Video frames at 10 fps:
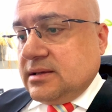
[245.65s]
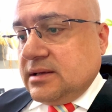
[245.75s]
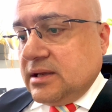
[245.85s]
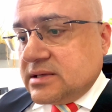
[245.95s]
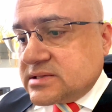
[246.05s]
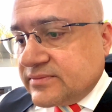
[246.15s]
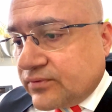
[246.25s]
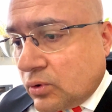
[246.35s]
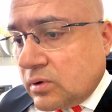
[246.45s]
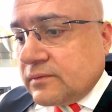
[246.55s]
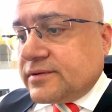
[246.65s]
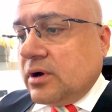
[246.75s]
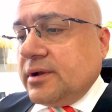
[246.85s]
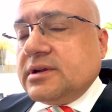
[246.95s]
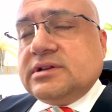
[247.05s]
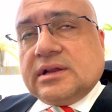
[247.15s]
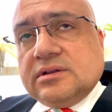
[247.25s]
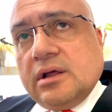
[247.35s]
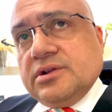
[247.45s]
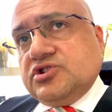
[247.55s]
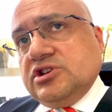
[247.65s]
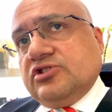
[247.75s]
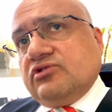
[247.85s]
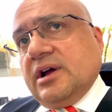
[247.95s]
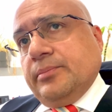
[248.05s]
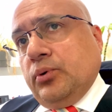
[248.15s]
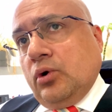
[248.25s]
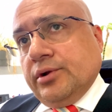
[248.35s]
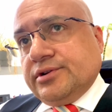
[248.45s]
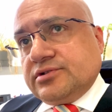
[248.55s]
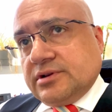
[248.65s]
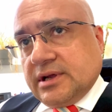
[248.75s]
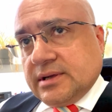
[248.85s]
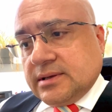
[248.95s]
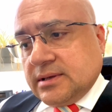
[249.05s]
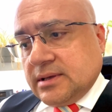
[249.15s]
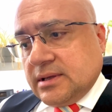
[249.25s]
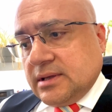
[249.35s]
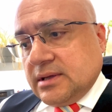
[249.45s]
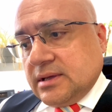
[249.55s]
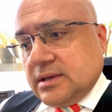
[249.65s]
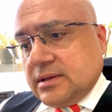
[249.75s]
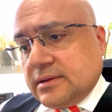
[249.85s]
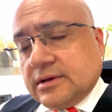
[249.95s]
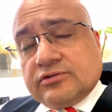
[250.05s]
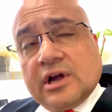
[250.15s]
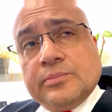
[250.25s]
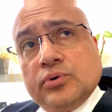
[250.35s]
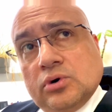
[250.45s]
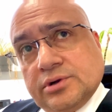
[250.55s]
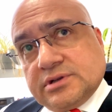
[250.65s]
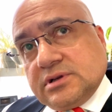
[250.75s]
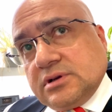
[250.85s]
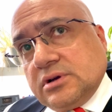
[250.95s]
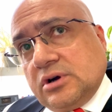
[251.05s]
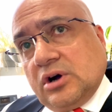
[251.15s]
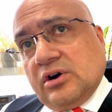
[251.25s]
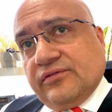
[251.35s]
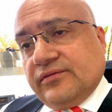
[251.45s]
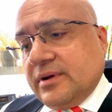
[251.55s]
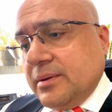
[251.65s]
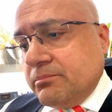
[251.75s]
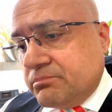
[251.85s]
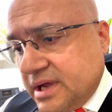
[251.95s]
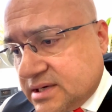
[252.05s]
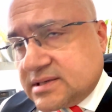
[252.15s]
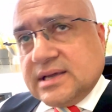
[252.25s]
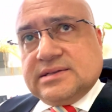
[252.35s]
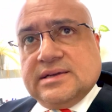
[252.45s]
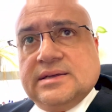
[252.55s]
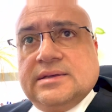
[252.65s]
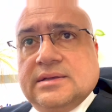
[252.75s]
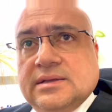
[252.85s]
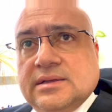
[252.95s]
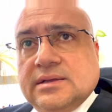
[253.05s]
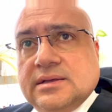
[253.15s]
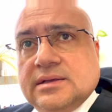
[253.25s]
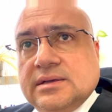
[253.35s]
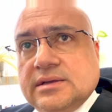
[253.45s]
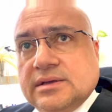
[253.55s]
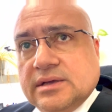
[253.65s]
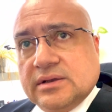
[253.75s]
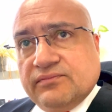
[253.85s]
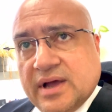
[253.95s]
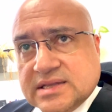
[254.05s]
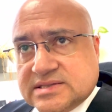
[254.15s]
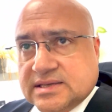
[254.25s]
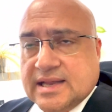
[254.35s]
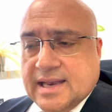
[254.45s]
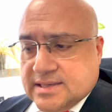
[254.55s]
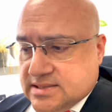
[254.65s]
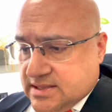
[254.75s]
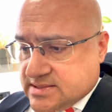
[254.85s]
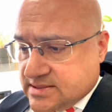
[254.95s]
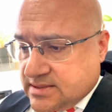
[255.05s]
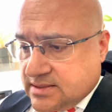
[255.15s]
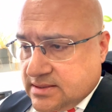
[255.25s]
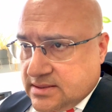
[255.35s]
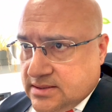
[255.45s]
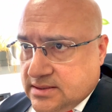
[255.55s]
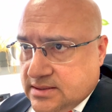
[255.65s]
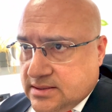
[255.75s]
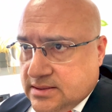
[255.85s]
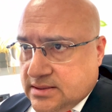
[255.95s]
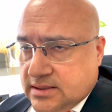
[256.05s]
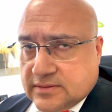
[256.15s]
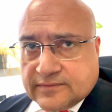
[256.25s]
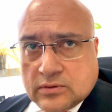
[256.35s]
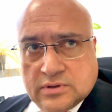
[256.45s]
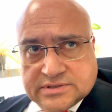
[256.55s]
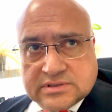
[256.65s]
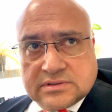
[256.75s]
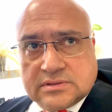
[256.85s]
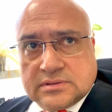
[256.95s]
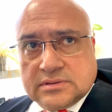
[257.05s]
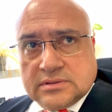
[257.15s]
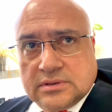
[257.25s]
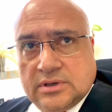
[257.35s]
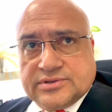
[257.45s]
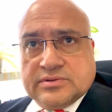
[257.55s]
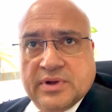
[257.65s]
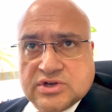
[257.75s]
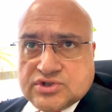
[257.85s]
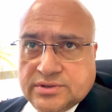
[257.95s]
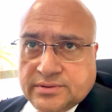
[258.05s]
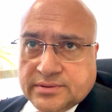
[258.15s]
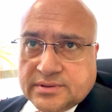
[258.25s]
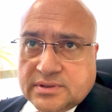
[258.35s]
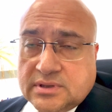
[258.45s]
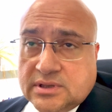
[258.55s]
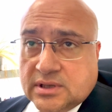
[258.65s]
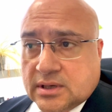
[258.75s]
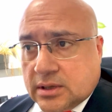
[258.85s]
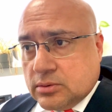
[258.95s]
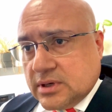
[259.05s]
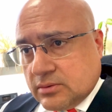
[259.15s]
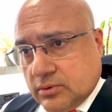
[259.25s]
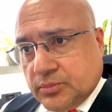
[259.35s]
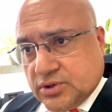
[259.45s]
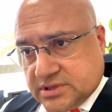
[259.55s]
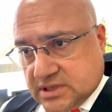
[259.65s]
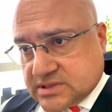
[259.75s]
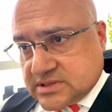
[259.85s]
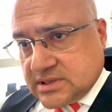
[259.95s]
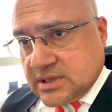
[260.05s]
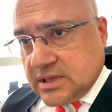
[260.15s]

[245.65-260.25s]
It has evolved on a technology tripod today. The tripod of big data, advanced analytics, and of course, automation, including robotics.